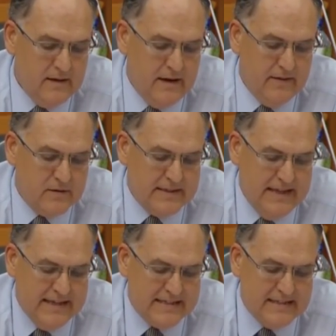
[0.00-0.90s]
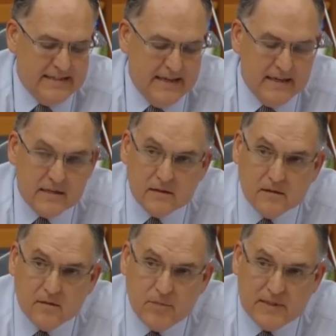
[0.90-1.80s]
and there was less
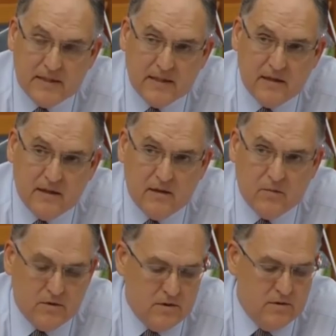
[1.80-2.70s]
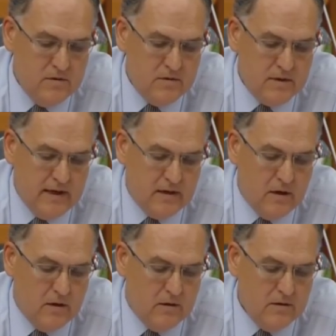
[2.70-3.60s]
diesel in particular that was used,
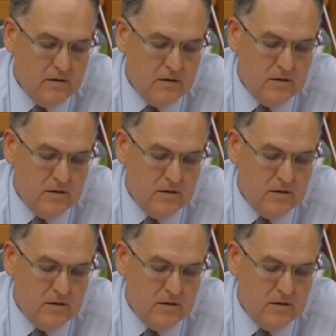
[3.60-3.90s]
and coal?